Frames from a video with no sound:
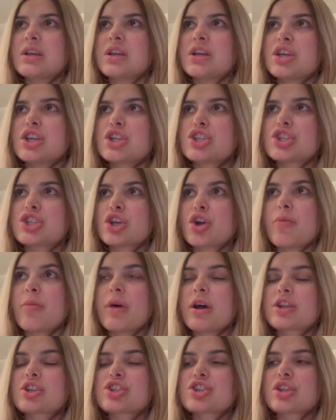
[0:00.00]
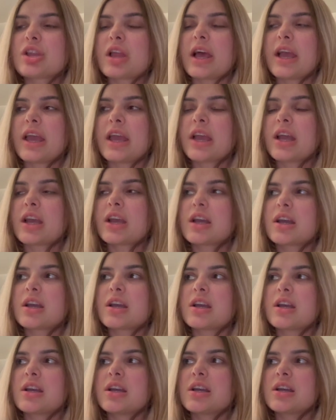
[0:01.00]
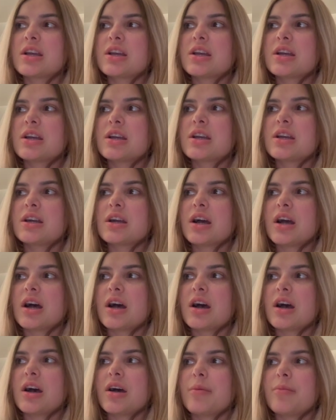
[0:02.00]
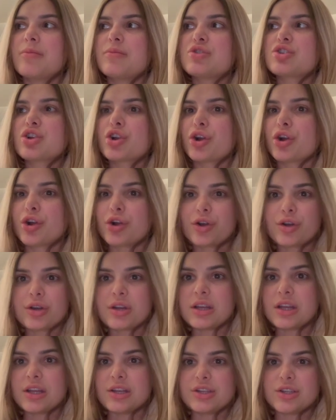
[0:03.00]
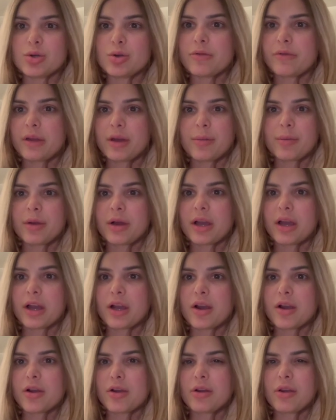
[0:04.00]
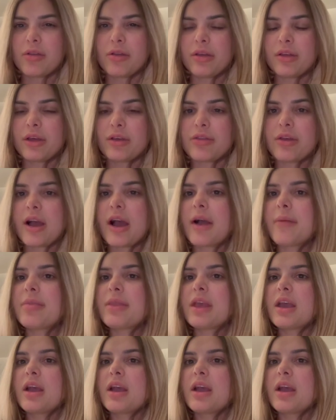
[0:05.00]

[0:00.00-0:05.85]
so much like turned into a vampire or anything like that.